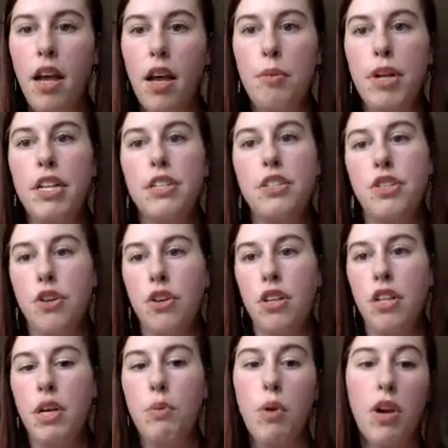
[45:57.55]
but is
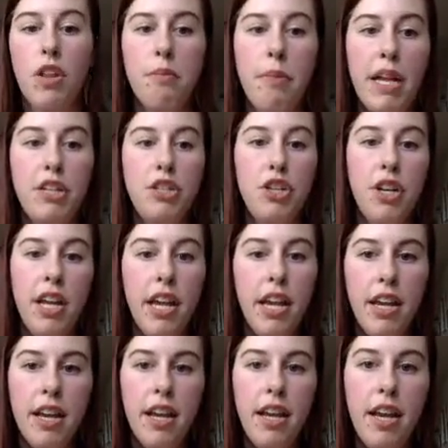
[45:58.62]
certainly worth
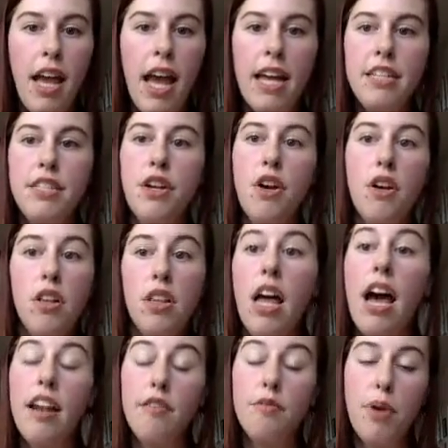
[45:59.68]
mentioning, as there are a
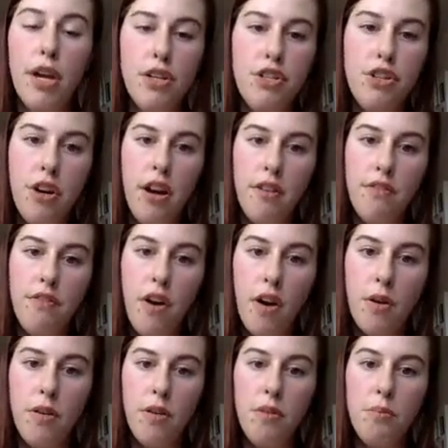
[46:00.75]
lot of
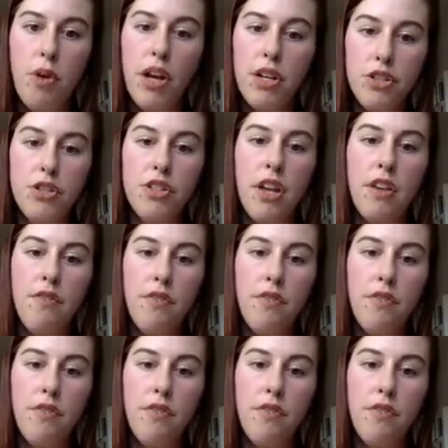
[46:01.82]
pressures on